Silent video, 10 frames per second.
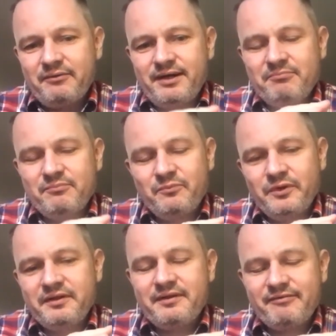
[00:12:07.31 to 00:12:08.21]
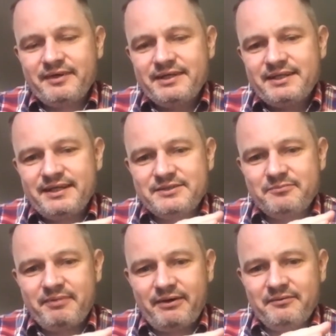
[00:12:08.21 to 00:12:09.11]
One of the really things
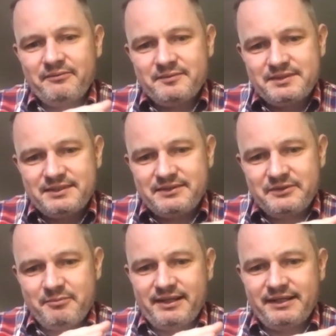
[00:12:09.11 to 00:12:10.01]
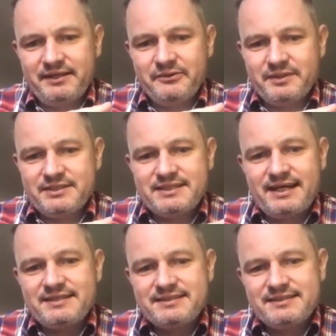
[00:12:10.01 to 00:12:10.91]
that was good about the EU is,
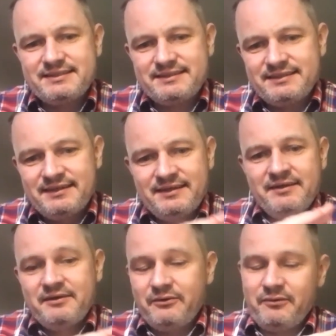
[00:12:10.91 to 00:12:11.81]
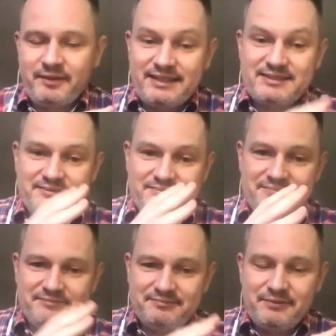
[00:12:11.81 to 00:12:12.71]
as a
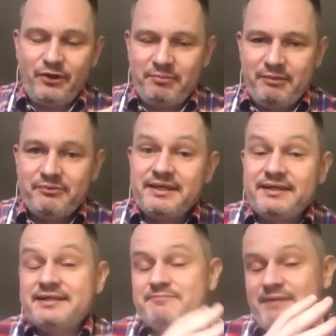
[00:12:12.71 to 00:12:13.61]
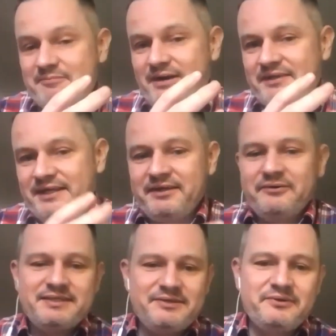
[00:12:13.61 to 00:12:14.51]
lot of people would think is bad about the EU,
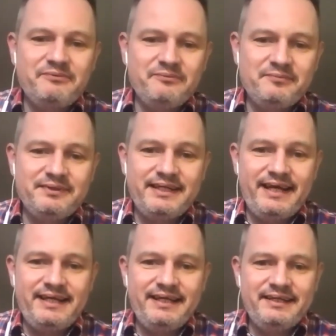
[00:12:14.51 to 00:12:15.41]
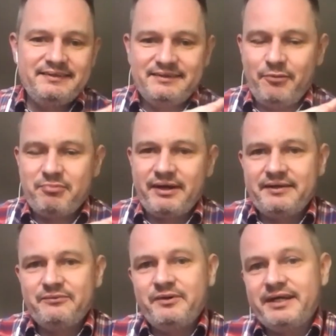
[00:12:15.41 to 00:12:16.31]
is any operator
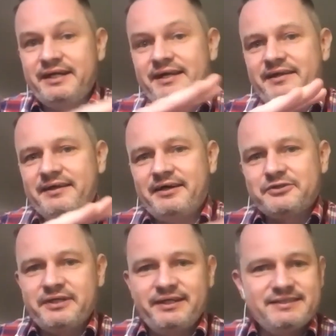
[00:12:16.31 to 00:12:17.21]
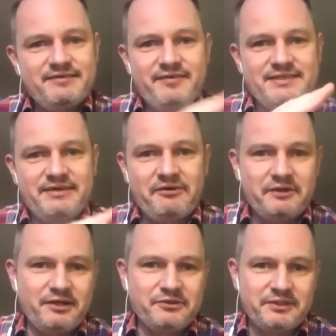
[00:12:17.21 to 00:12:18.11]
can work in any other country as if it's their own
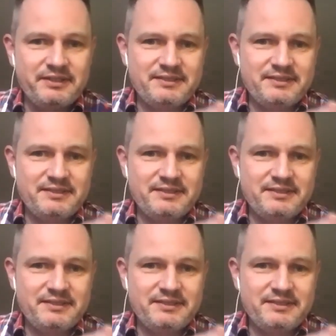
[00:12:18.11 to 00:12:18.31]
country.